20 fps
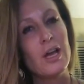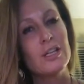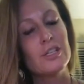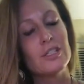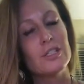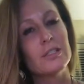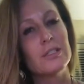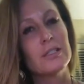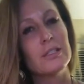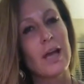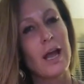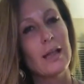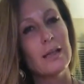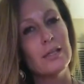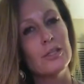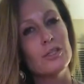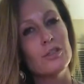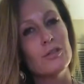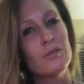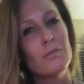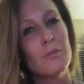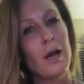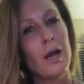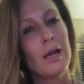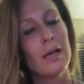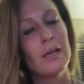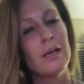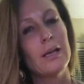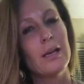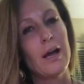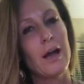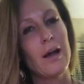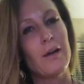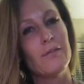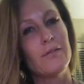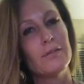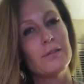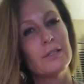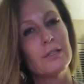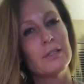Just silence your mind
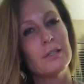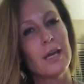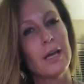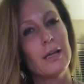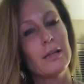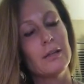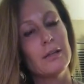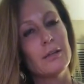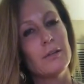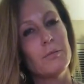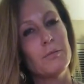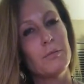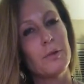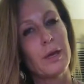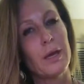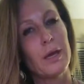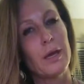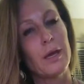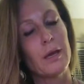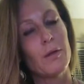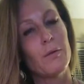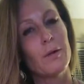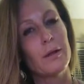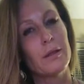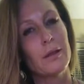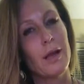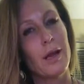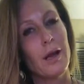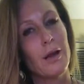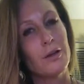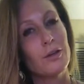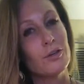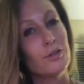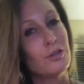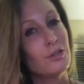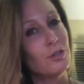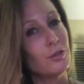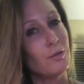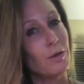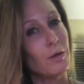enough to take a little peek at what the hell you're
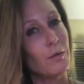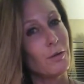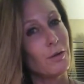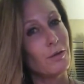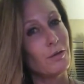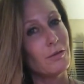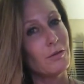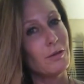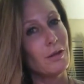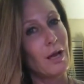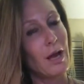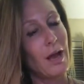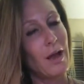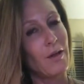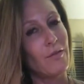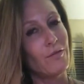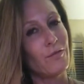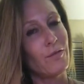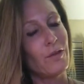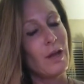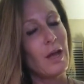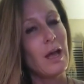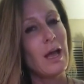doing with your life